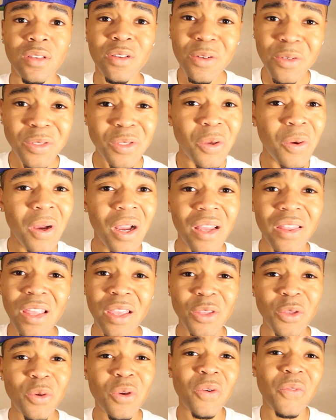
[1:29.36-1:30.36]
You're so high
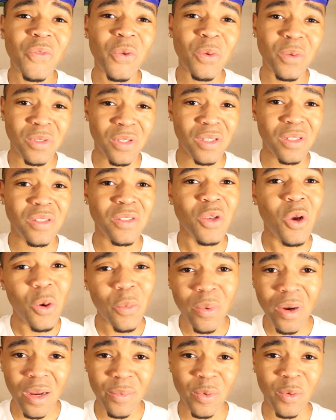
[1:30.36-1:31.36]
that you confuse a
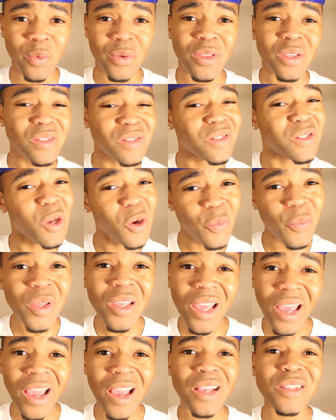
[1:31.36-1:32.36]
soap opera with a
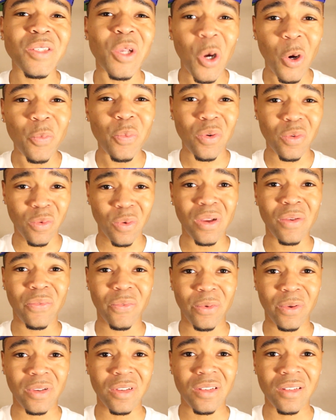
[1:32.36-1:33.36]
soapy ass Oprah
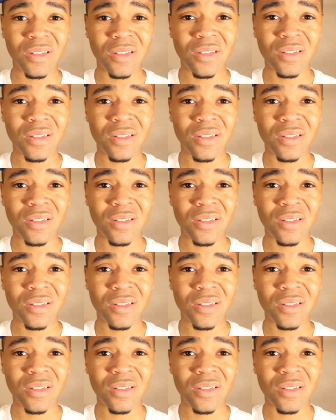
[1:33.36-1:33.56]
Winfrey.